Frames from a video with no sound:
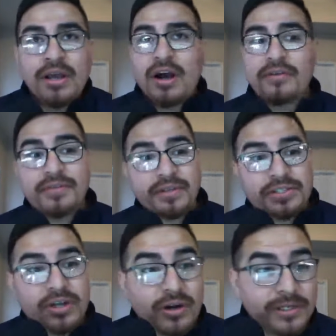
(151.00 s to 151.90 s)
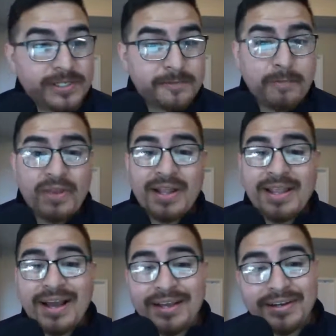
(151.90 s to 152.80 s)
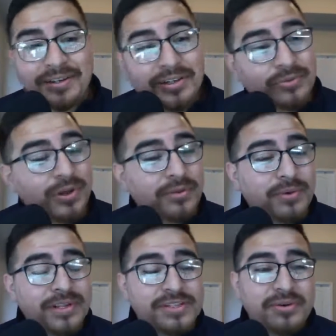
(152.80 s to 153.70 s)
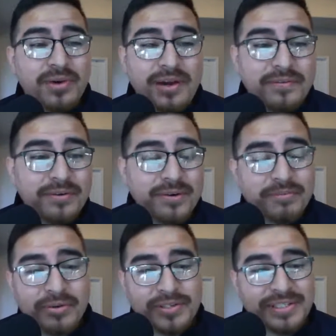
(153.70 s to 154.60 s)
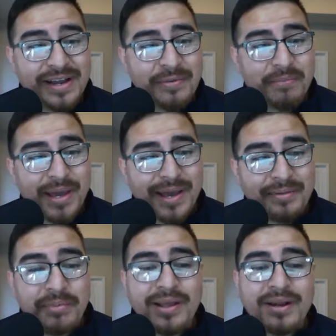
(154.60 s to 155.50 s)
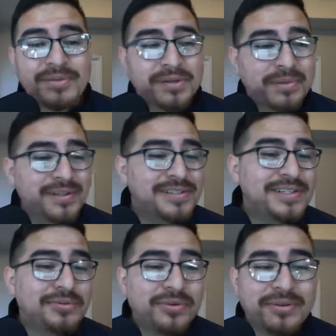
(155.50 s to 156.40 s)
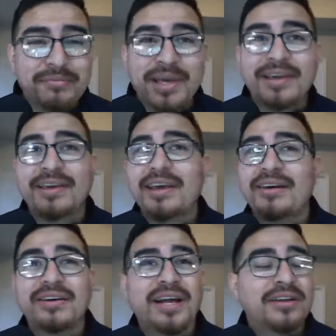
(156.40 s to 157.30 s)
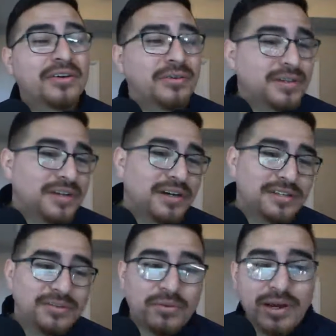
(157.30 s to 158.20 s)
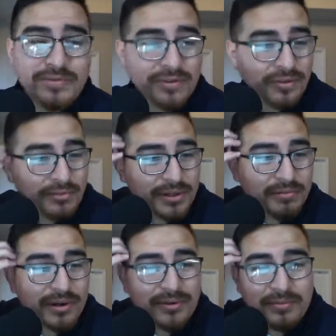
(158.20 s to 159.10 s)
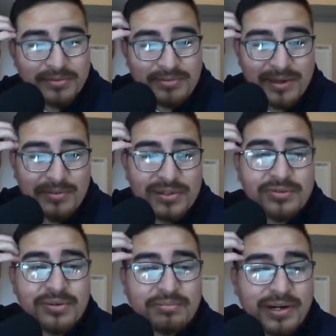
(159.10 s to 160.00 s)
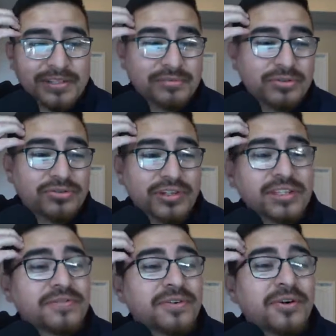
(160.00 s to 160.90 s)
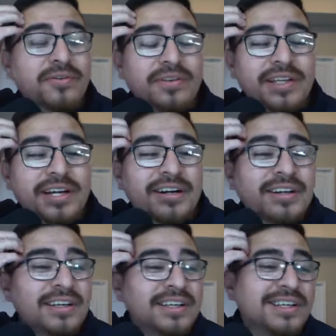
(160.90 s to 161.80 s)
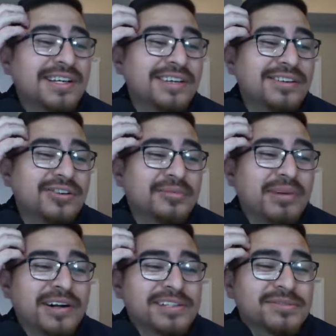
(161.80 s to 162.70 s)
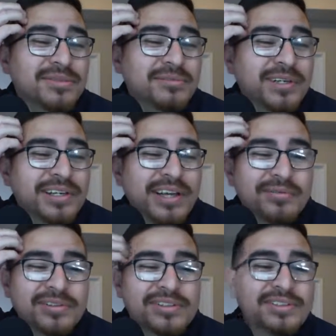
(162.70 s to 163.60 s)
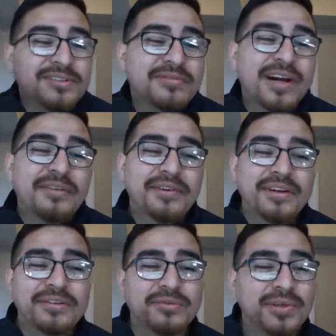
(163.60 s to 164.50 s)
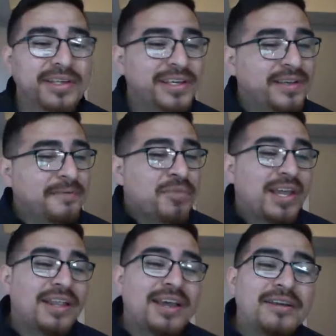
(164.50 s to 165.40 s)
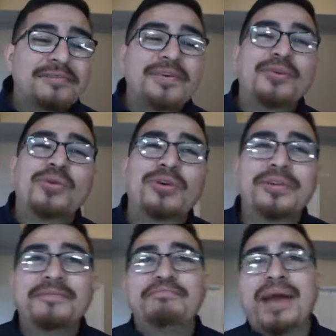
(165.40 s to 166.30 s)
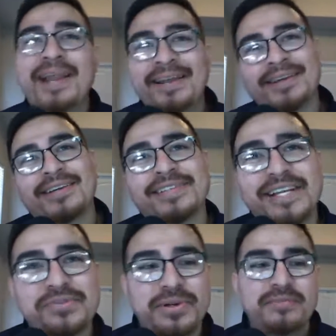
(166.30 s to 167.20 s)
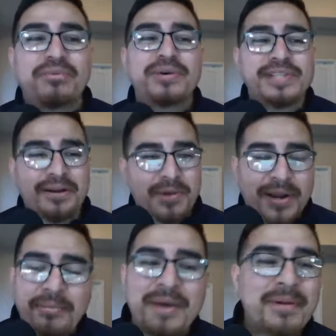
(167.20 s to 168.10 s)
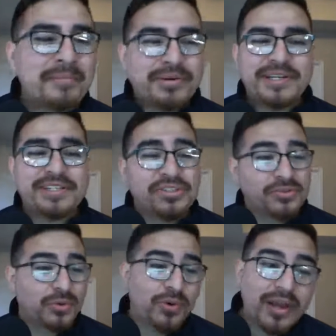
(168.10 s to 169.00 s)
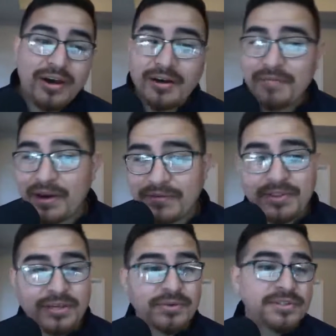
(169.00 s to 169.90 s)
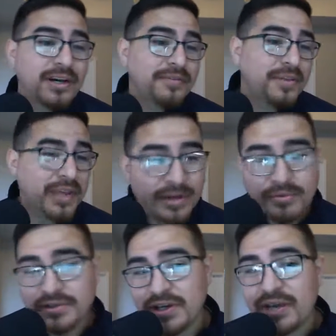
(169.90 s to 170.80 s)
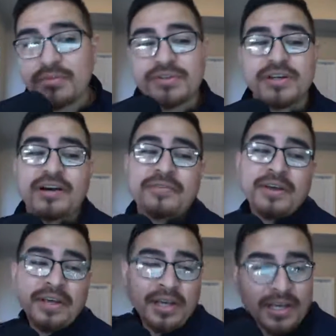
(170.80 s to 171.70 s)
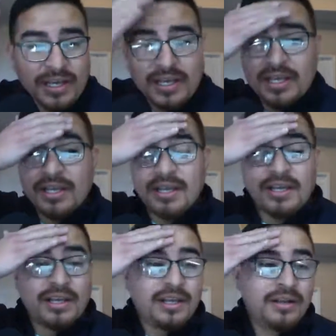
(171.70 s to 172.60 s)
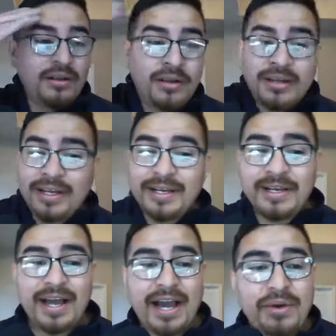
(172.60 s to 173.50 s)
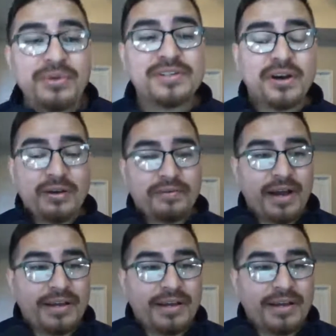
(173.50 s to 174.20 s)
off the charts and not in a good way whatsoever. Your boy's down bad, man. I'm talking about zero in the bank account. Got to go and talk to the wife a little bit about maybe doing a possible transfer over there and, possibly being able to survive another week in the NFL world of betting, because that's where your boy's at right now, man. My predictions were way off. Everything was off. The Cowboys game was off. I was off.